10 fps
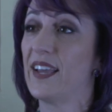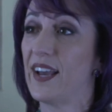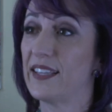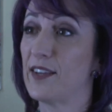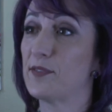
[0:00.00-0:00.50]

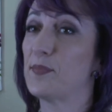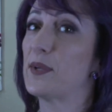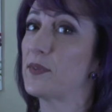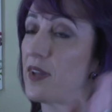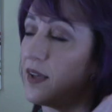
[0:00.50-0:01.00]
I love to play
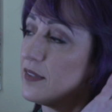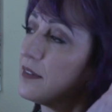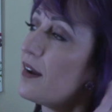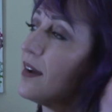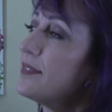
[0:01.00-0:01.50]
with
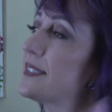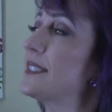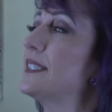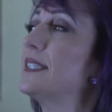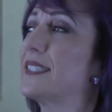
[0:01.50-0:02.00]
color, obviously.